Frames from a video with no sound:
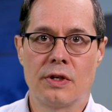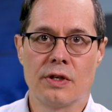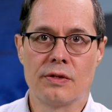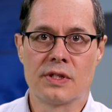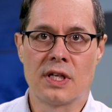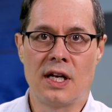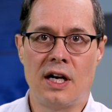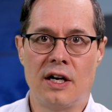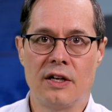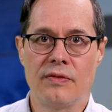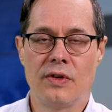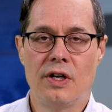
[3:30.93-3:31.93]
goes
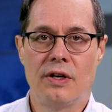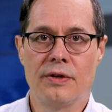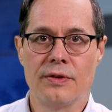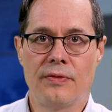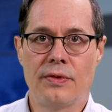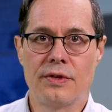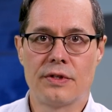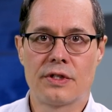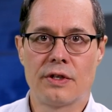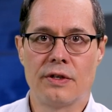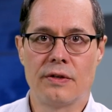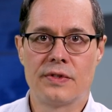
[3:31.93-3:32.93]
live on the
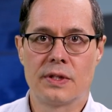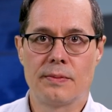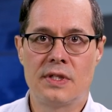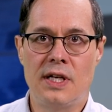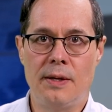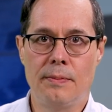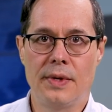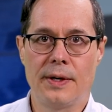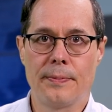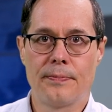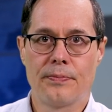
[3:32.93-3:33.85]
1st of September.